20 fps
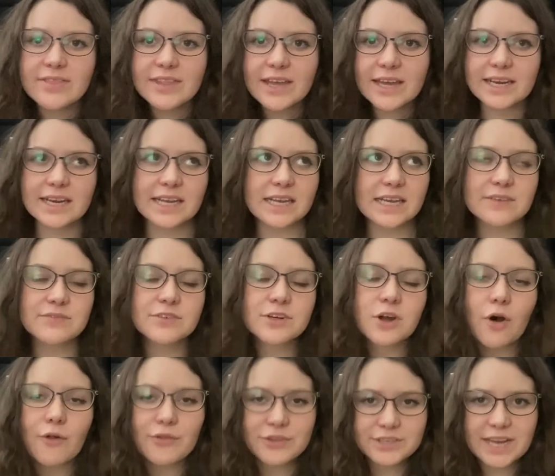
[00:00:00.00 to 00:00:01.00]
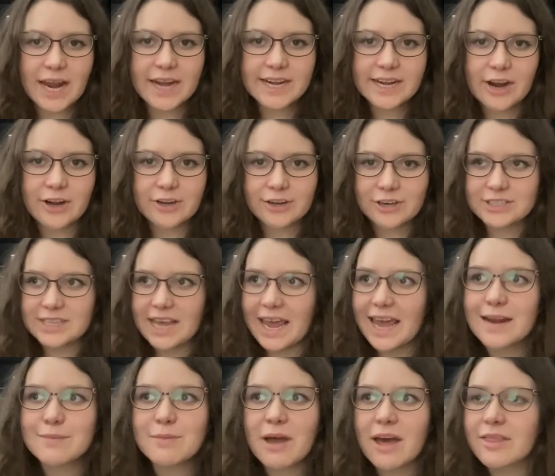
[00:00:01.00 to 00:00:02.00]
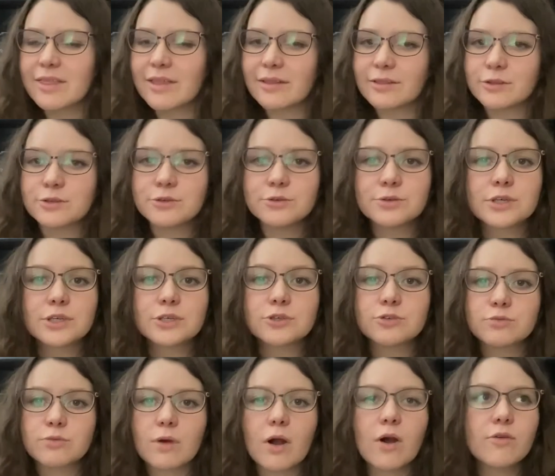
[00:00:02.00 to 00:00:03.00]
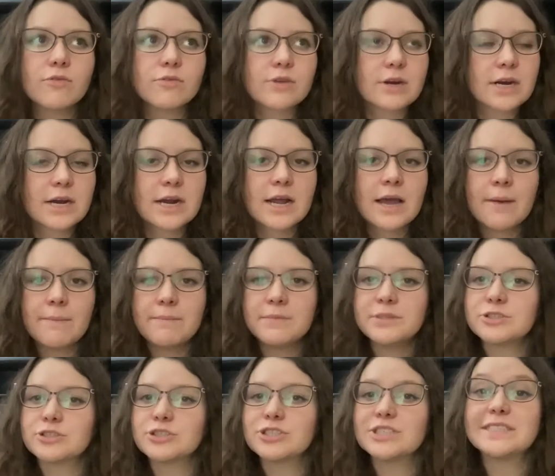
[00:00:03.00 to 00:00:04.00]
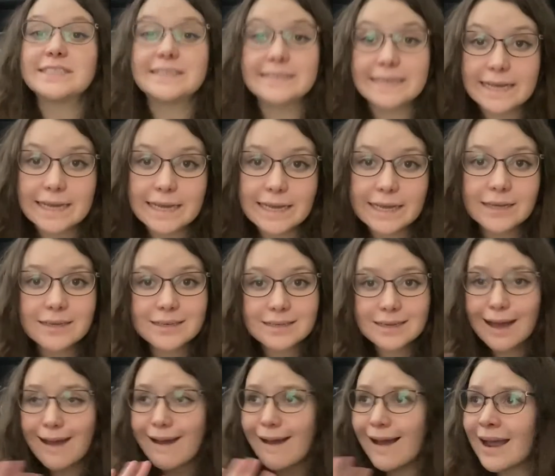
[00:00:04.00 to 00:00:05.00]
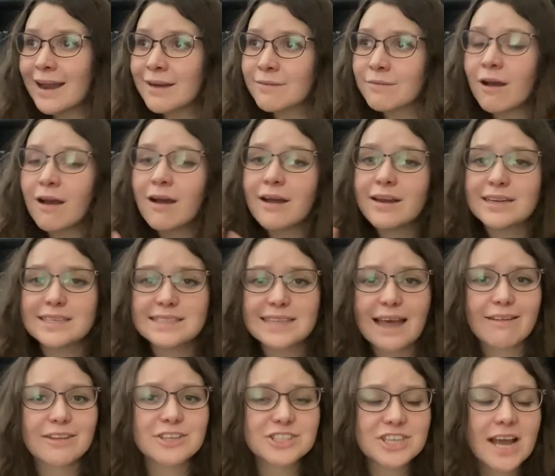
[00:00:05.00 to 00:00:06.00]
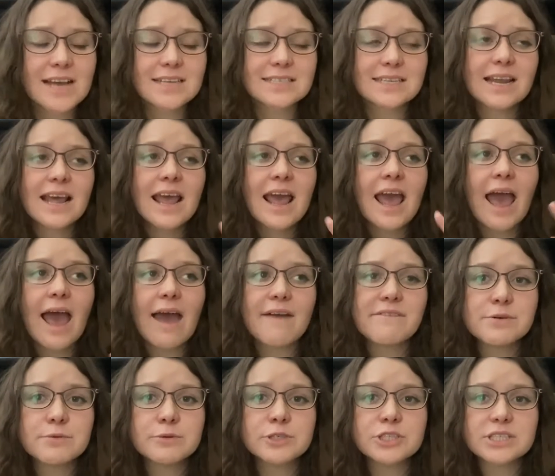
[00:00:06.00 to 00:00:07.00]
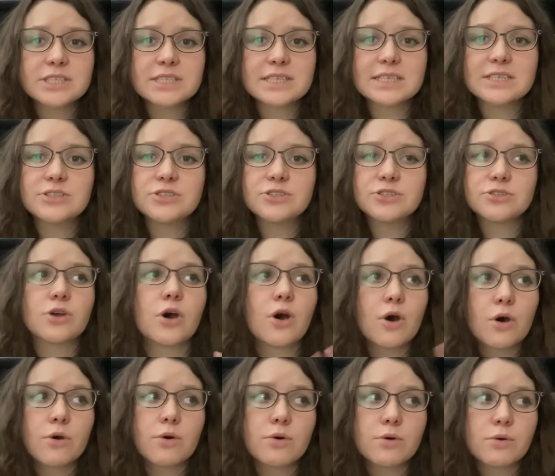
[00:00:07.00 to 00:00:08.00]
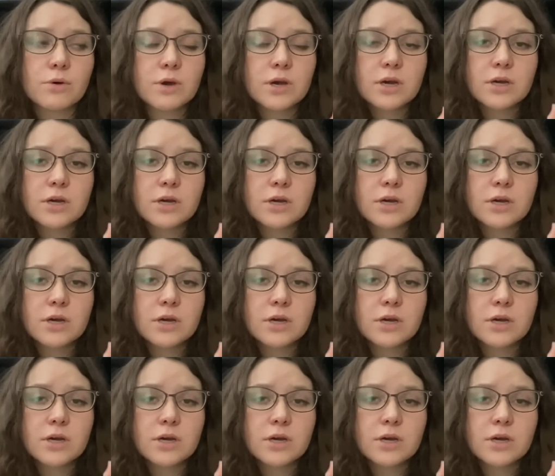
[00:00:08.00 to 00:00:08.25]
then even all the side characters, Annabeth, Luke, Grover, Mr. D, Chiron, Sally Jackson, everyone just is so